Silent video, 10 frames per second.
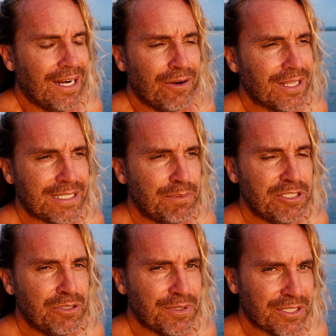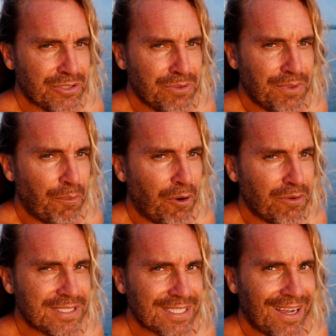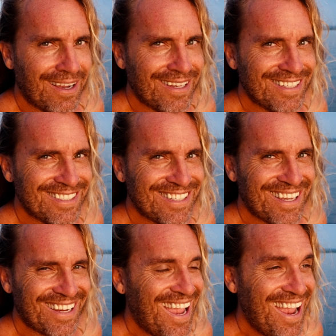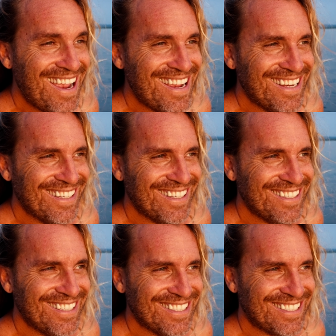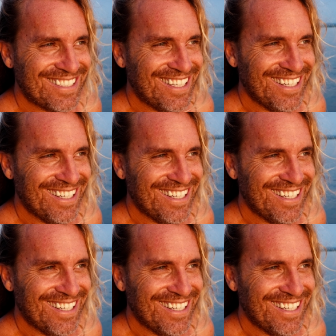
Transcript: don't like to be doom and gloom. I'm always a guy that's like, hey, it's,